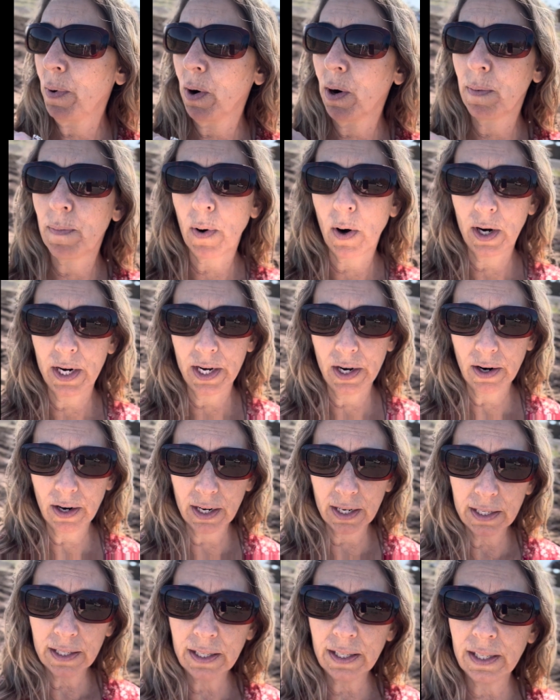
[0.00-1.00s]
our
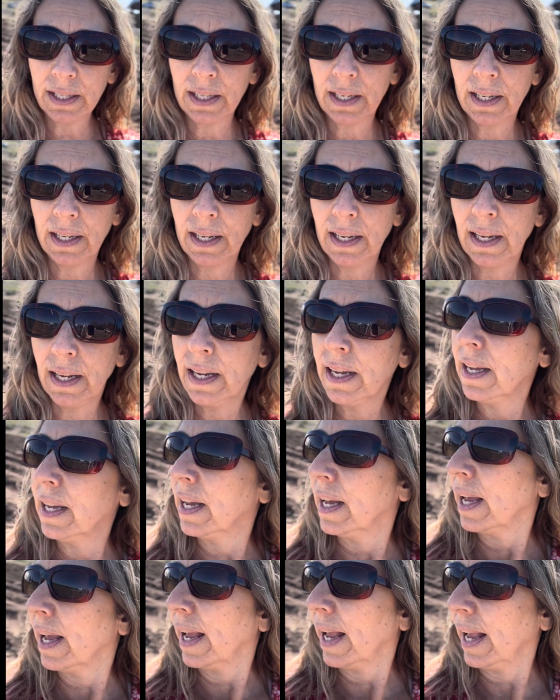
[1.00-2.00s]
barnyards
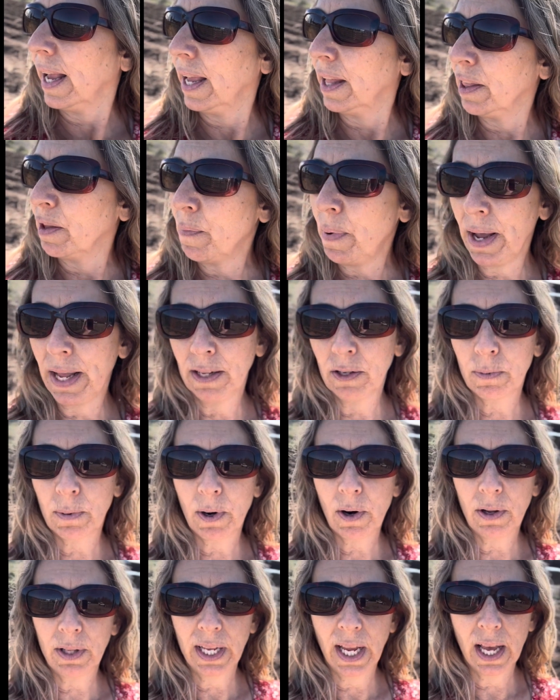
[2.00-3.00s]
and the pens where
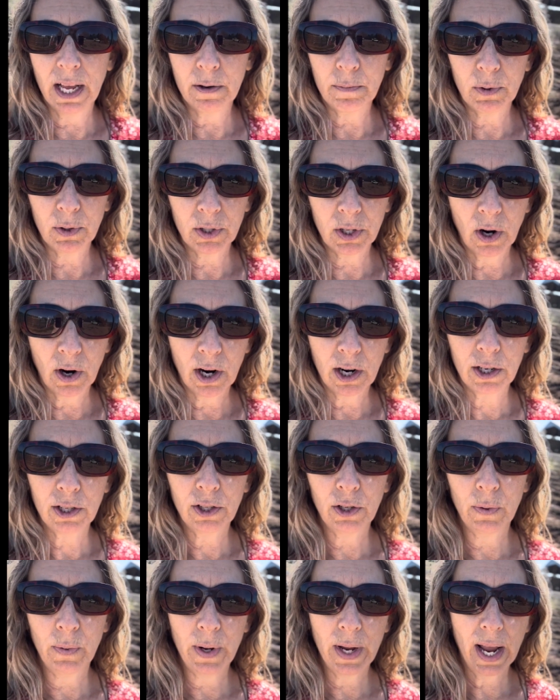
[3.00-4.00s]
all the animals are.
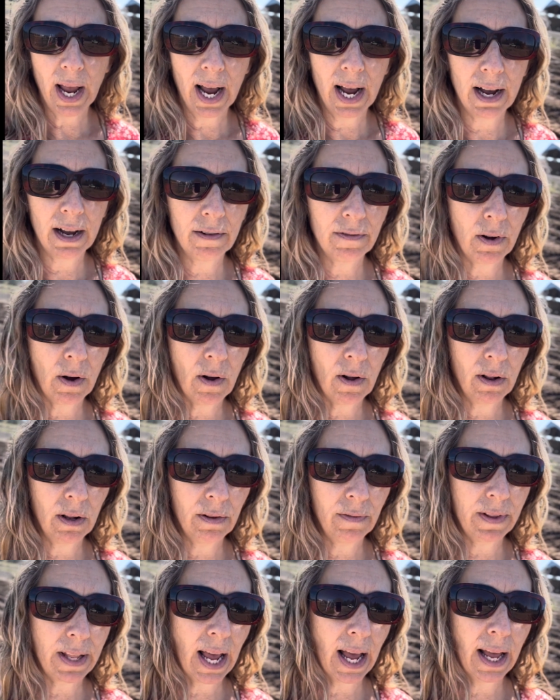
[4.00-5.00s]
So we have all
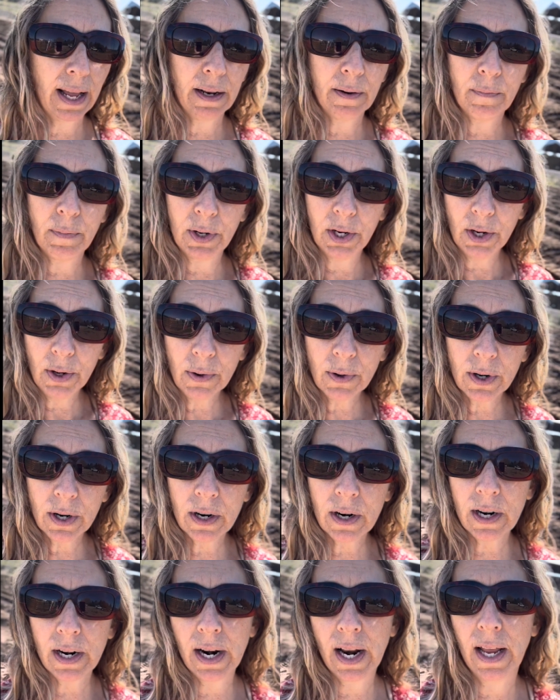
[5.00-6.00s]
of that
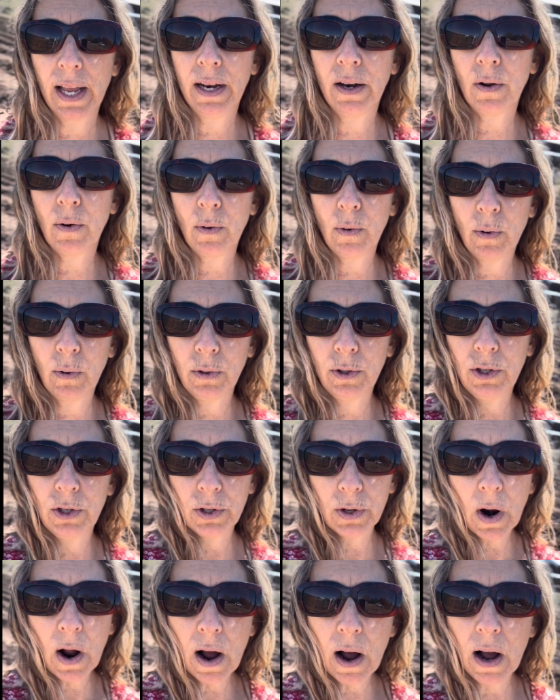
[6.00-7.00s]
manure and old
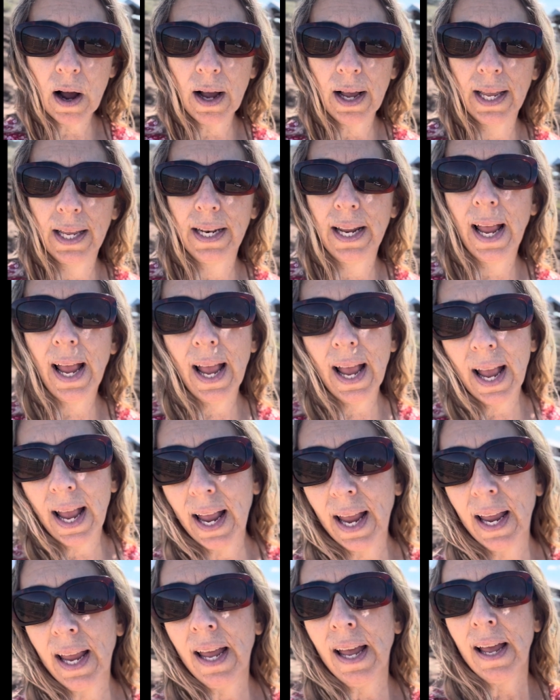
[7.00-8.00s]
straw and
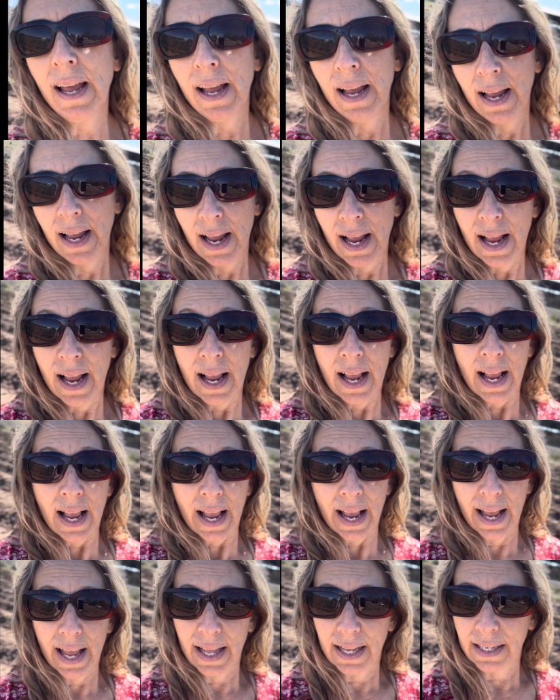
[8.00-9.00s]
hay
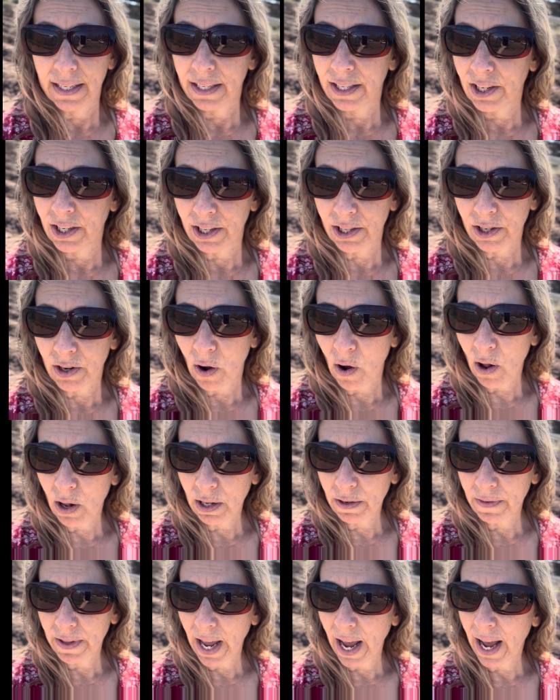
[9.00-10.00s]
and just all
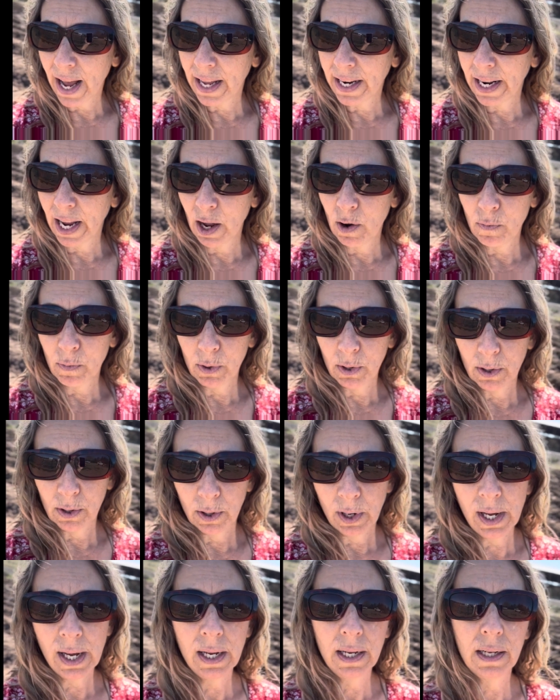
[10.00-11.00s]
of that, and we'll
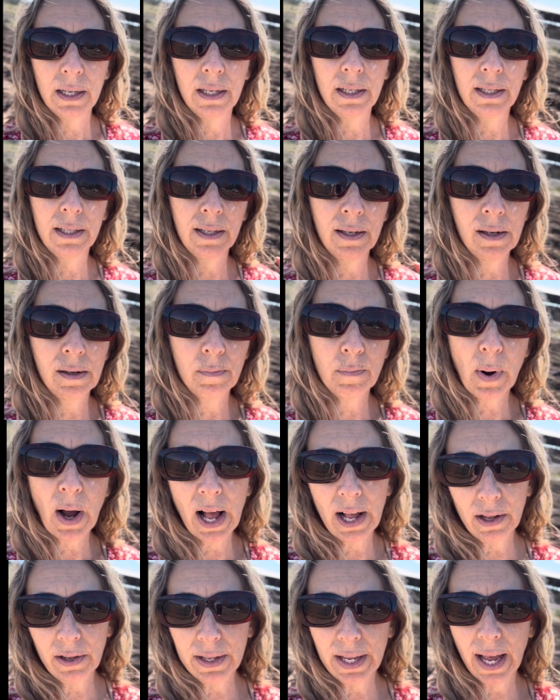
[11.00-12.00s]

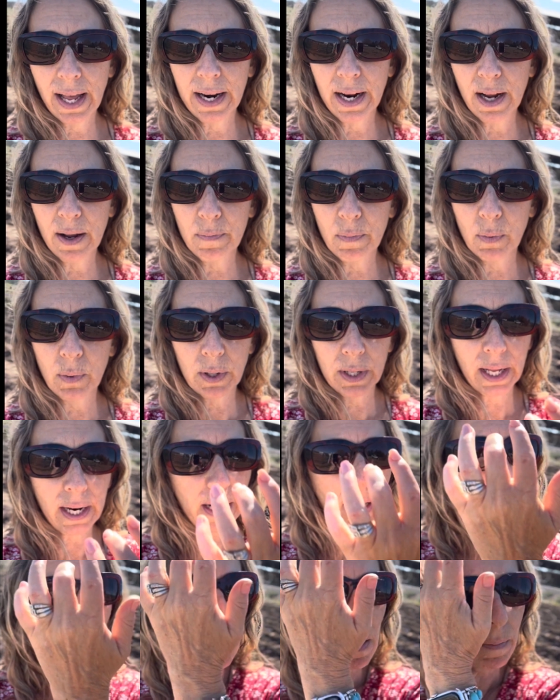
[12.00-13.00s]
pile that up, we'll let it
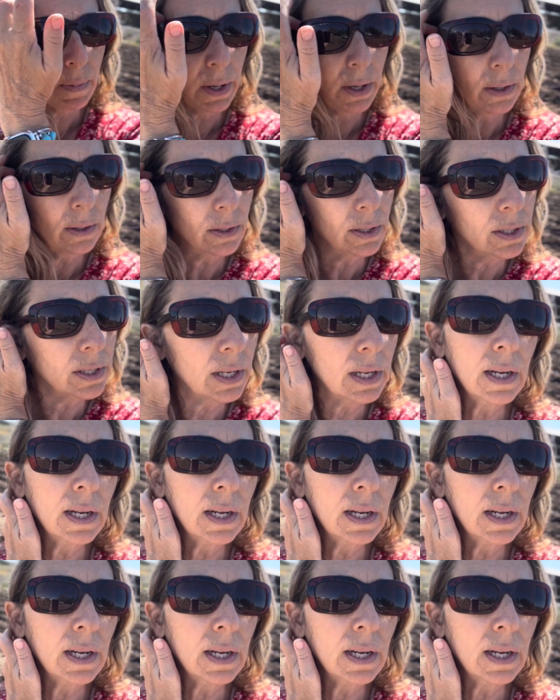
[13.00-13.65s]
compost